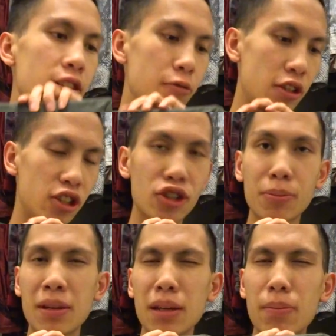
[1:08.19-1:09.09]
which took
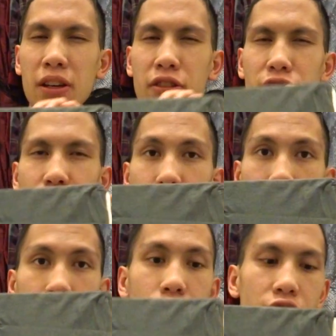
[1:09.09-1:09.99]
me about
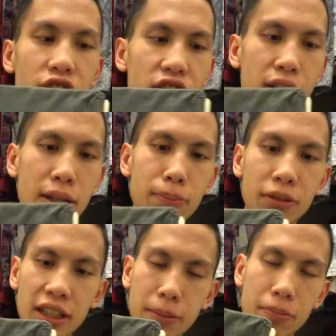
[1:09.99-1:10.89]
2 years to
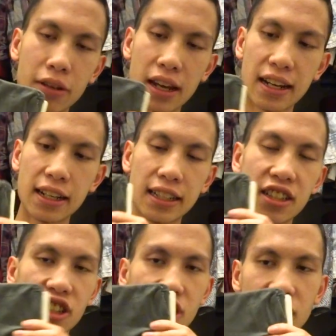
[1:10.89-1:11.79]
complete, and
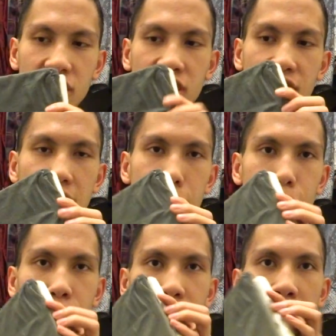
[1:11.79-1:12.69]
it's just a
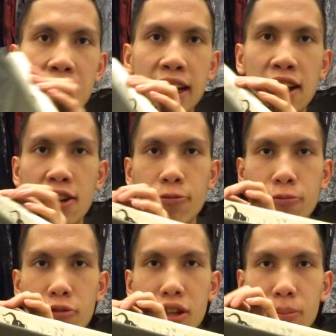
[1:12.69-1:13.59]
sketchbook that I got at
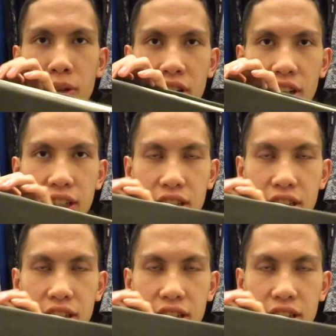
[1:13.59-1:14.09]
Walmart.